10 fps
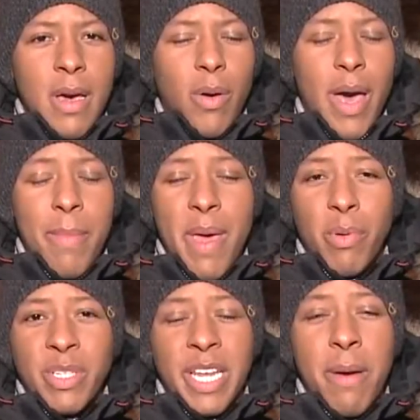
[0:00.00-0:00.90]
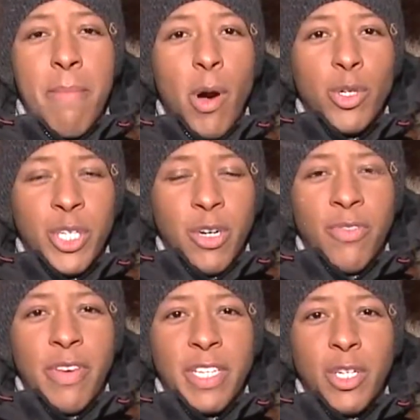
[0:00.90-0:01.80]
Well, Amy, it was an
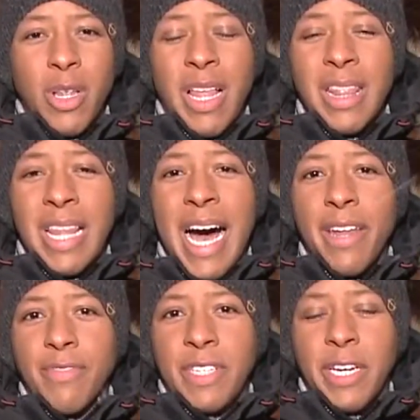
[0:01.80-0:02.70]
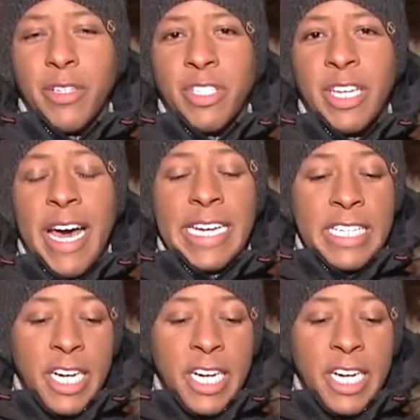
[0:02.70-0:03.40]
emotional vigil, a lot of tears tonight.